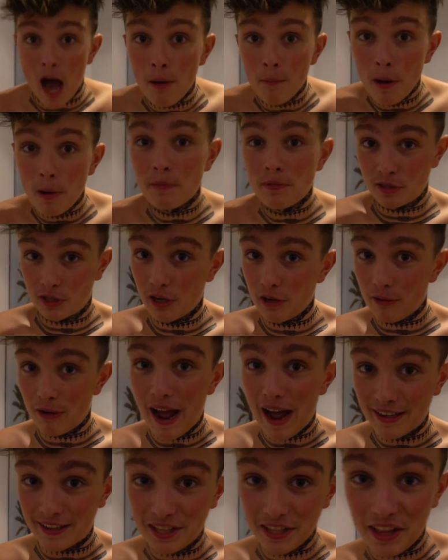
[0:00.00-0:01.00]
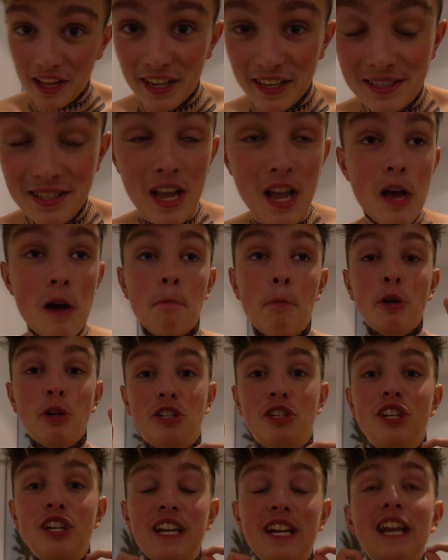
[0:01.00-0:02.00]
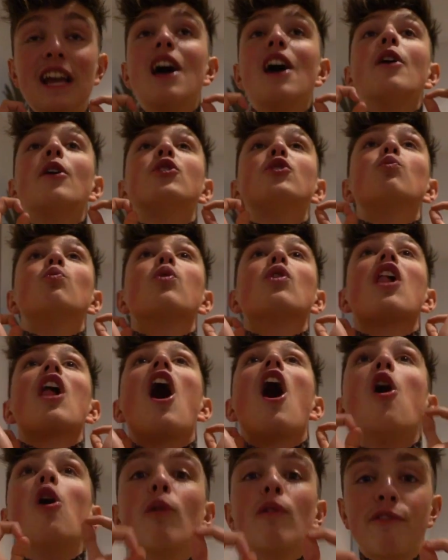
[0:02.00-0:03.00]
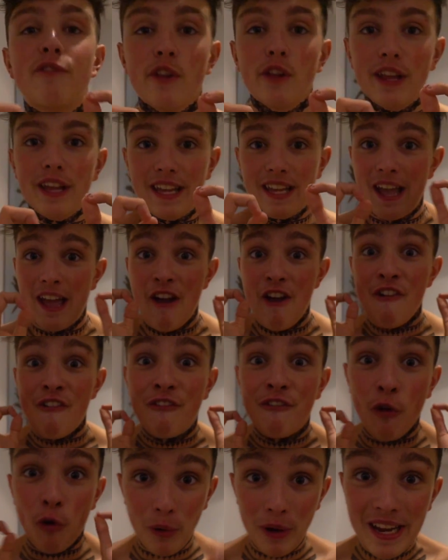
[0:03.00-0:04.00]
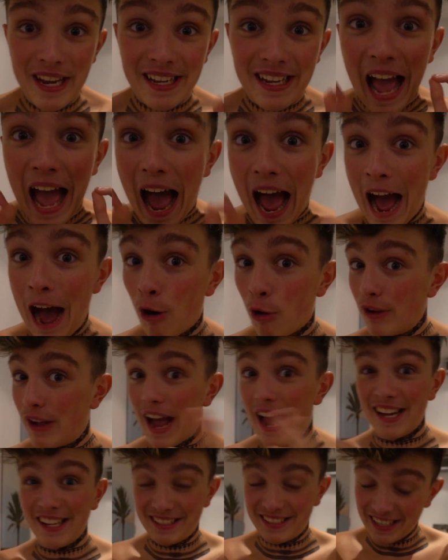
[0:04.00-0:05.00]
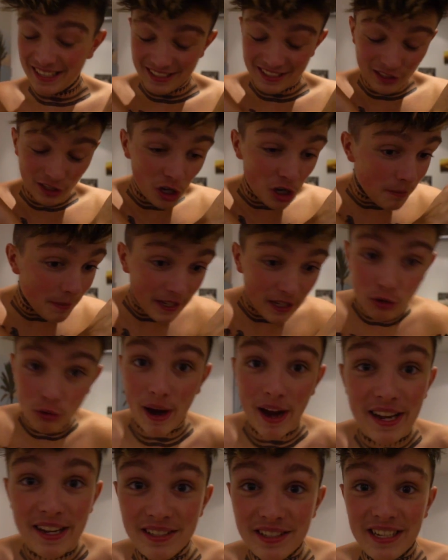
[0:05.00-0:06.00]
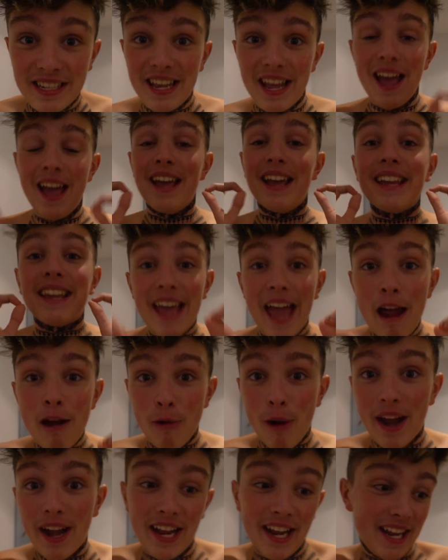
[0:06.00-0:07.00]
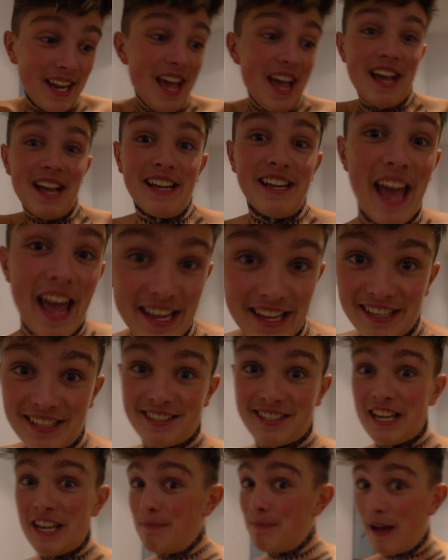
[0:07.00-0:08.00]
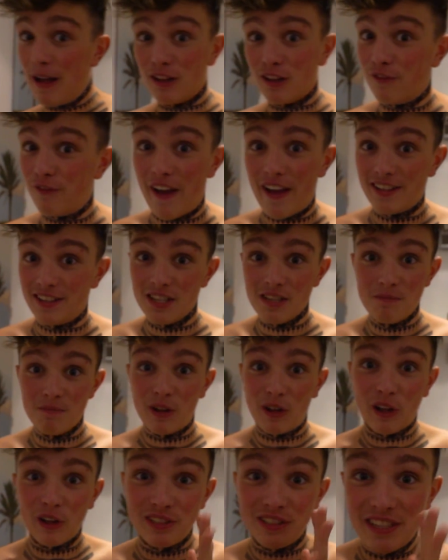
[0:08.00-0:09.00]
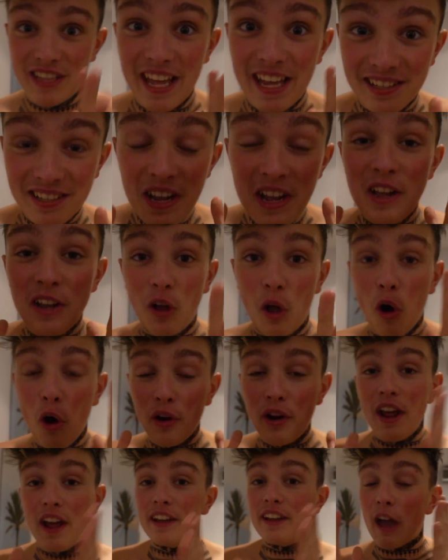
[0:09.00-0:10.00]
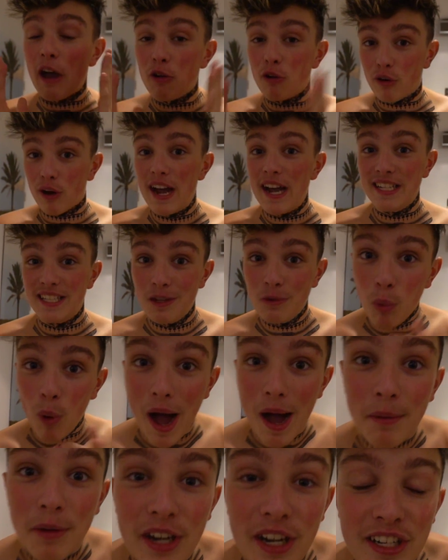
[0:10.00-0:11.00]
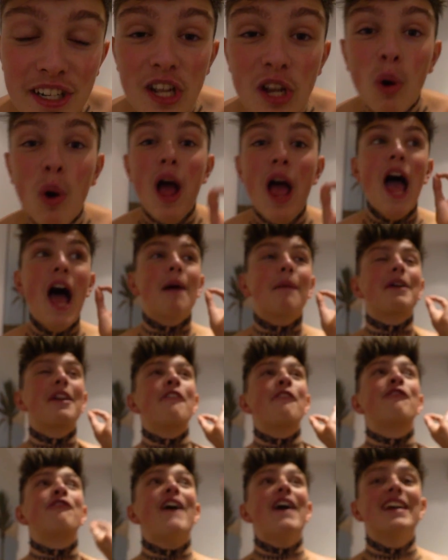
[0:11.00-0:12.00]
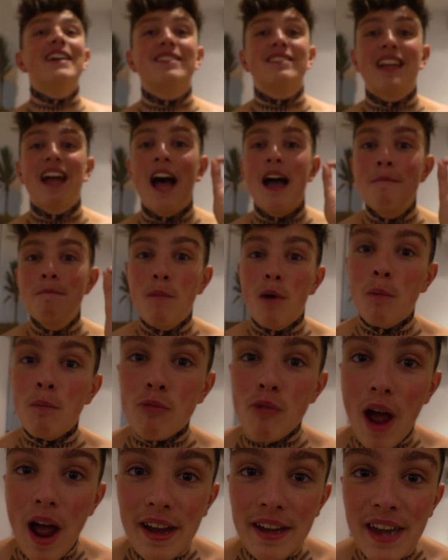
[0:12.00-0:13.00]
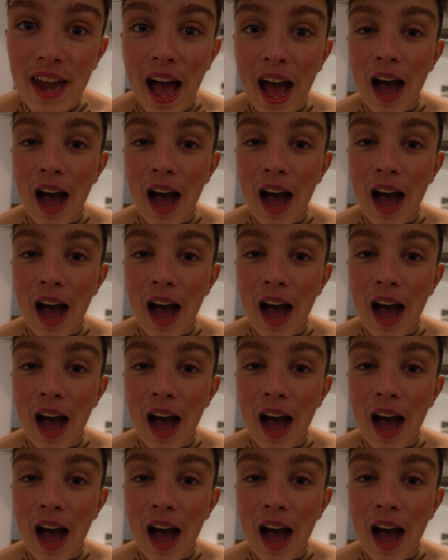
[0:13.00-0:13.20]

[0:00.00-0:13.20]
how mum's gonna react to this, but she will hopefully freak out, guys. This is gonna be crazy. Get ready, get your seatbelts fastened because this could go crazy. What I'm gonna do, I'm gonna FaceTime mum right